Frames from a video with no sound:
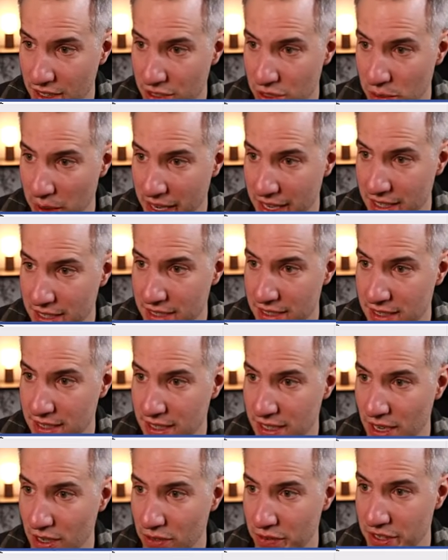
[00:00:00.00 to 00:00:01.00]
So I can see
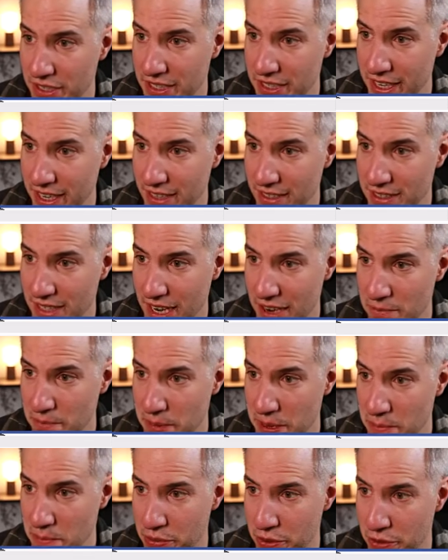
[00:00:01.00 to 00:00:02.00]
all of the skills. I have
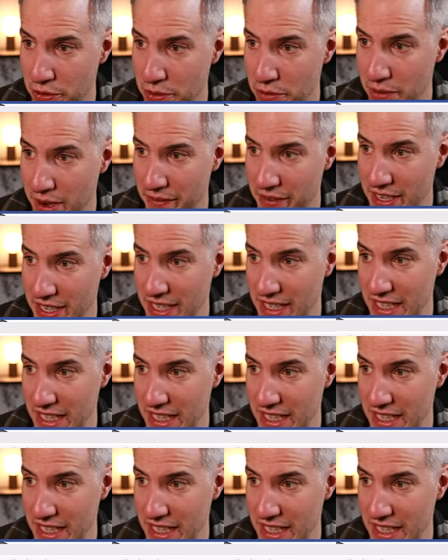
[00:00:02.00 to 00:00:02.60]
BIM Pure Revit